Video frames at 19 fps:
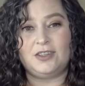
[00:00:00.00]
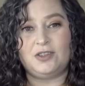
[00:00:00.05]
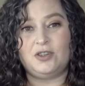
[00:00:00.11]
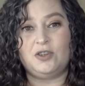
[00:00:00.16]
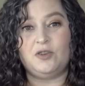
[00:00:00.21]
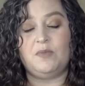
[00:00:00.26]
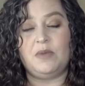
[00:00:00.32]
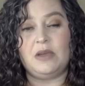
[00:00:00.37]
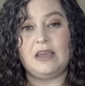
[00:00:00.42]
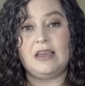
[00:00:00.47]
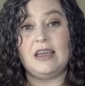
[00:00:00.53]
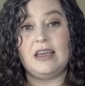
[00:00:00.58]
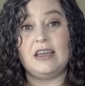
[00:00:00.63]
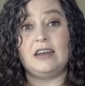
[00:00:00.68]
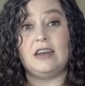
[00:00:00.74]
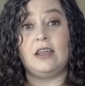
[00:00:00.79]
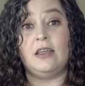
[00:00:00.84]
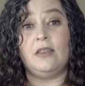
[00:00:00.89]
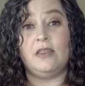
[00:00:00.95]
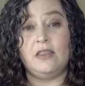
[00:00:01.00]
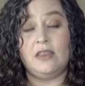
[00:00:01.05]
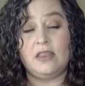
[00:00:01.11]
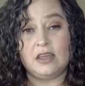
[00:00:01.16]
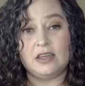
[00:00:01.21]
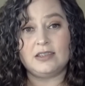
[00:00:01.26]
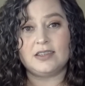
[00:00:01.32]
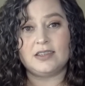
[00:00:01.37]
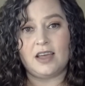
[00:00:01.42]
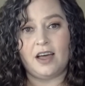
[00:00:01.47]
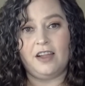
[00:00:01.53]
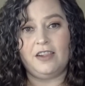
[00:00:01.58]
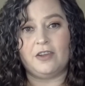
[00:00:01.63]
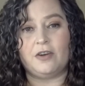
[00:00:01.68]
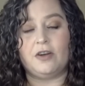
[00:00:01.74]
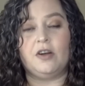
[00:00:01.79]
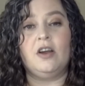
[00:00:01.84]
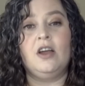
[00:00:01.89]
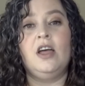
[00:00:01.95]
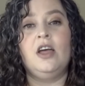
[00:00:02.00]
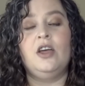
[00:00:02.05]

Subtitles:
to be in this color,